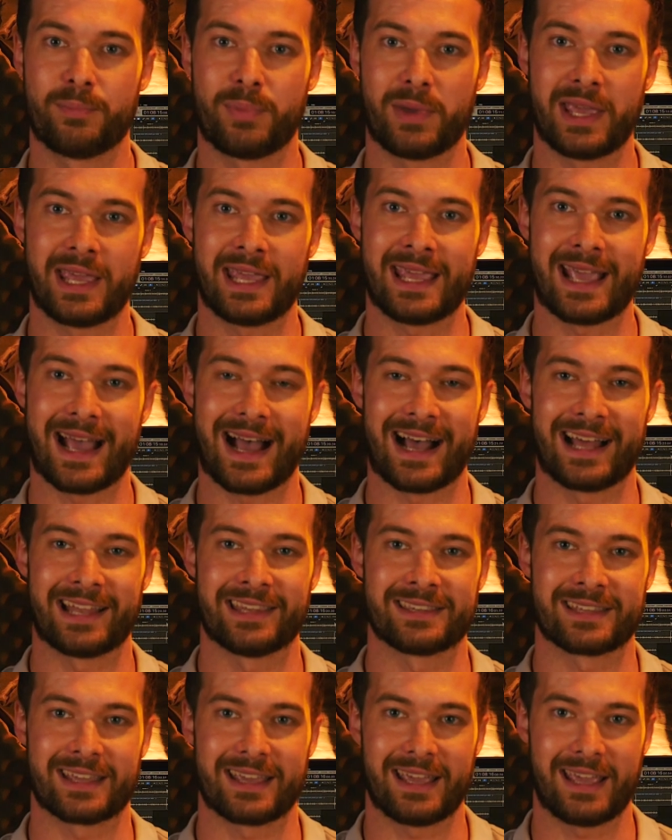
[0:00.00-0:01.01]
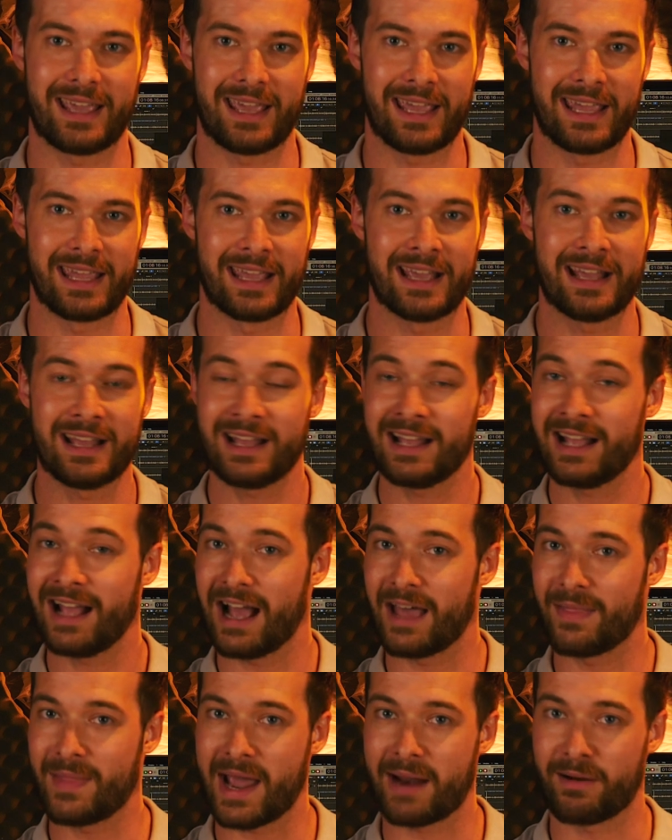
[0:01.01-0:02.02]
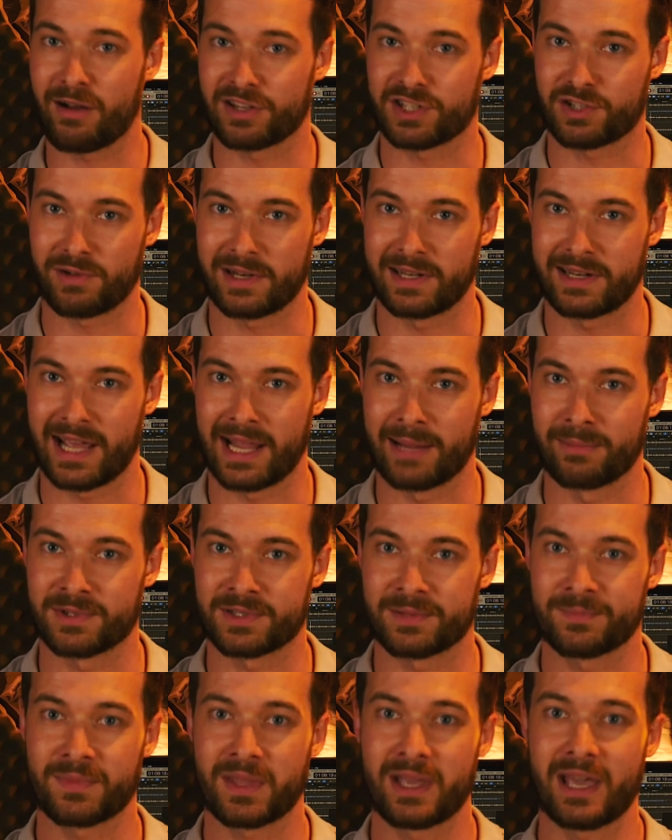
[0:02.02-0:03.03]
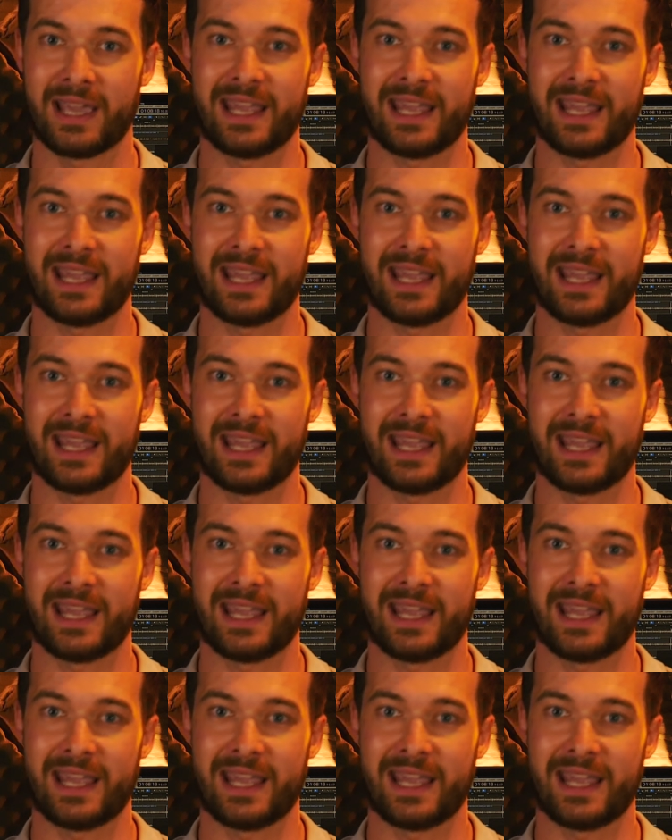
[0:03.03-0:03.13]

B and E, and there are string names.